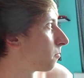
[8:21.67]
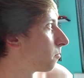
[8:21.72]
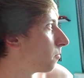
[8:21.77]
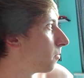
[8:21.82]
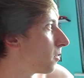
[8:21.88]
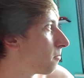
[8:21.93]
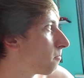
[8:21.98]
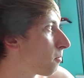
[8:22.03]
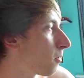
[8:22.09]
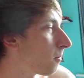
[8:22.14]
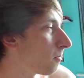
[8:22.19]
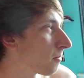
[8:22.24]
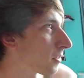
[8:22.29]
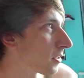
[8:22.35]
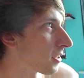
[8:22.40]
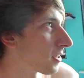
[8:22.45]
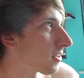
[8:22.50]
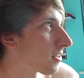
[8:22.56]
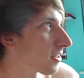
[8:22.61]
But the important
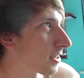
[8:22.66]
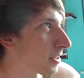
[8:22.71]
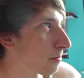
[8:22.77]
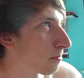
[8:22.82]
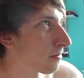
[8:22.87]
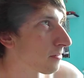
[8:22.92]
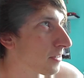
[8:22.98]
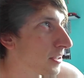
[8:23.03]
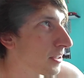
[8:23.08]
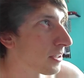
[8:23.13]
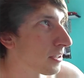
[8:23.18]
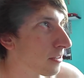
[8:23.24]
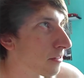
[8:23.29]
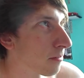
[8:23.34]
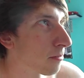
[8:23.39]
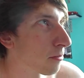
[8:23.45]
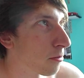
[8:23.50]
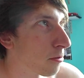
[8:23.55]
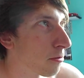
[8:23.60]
thing is, I am
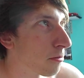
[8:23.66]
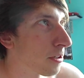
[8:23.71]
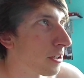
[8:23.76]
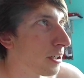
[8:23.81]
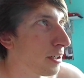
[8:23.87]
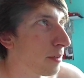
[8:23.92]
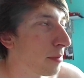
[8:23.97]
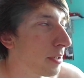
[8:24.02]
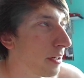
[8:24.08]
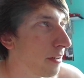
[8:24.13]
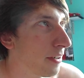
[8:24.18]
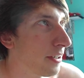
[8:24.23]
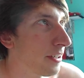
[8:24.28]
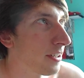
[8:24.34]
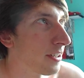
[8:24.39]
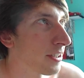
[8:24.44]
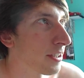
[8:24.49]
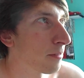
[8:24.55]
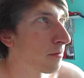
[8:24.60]
feeling alright about
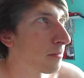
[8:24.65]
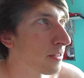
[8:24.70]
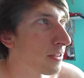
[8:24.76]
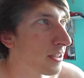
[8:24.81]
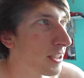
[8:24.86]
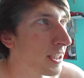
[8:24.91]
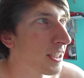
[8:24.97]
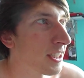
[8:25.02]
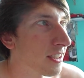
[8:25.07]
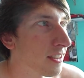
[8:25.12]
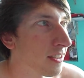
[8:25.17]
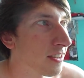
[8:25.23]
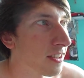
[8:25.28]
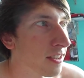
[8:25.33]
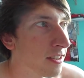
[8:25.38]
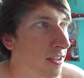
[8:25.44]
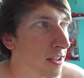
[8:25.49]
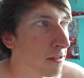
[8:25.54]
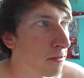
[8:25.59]
it. I don't think it's
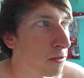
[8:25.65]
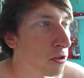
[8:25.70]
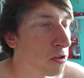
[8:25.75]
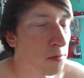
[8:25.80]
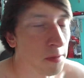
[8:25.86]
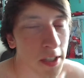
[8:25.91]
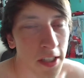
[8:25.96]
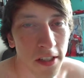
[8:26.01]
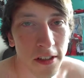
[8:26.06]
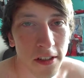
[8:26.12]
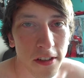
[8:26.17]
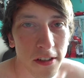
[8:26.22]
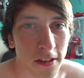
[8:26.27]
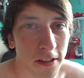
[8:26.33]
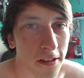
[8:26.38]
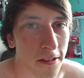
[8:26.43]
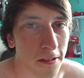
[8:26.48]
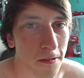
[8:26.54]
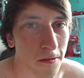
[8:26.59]
discouraged me
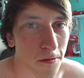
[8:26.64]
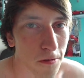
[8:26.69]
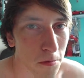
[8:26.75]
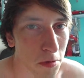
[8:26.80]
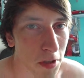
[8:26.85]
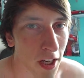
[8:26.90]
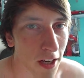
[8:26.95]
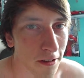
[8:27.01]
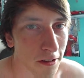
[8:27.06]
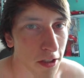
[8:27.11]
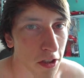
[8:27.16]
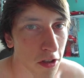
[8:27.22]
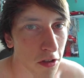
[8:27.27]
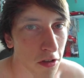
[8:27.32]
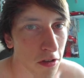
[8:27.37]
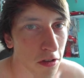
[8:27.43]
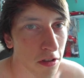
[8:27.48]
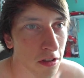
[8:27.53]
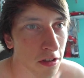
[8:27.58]
from carrying
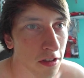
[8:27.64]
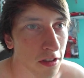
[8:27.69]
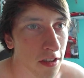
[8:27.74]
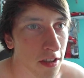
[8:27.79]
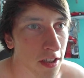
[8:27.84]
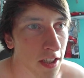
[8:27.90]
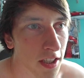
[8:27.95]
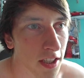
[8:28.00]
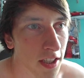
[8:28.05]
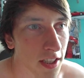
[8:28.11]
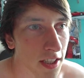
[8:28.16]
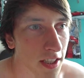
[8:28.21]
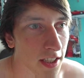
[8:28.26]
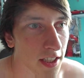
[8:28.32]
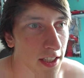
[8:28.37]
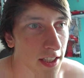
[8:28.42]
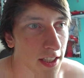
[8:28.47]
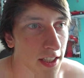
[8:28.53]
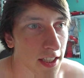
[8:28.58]
on.
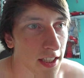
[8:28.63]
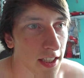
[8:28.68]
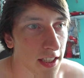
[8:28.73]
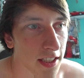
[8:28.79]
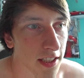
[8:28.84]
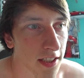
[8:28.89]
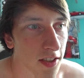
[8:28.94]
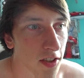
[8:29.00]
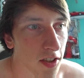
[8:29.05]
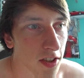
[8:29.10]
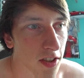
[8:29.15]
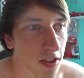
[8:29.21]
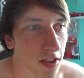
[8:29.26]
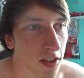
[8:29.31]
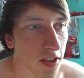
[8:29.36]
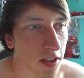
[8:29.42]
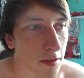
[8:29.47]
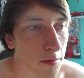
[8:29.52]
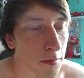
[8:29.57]
It's
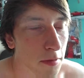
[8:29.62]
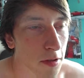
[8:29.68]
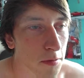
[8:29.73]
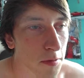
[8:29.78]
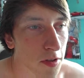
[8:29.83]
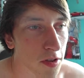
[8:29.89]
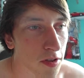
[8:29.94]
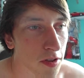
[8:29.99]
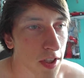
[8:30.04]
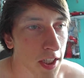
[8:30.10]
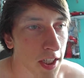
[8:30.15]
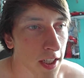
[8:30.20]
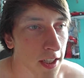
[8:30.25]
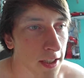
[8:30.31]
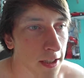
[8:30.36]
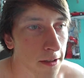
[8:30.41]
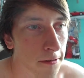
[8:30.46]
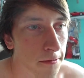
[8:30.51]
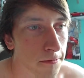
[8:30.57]
just a momentary
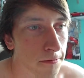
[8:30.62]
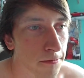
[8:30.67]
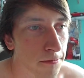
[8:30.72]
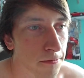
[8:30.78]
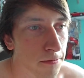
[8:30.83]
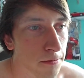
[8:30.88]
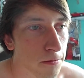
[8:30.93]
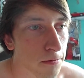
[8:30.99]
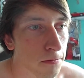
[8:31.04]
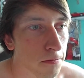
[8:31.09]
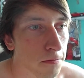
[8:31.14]
kind of.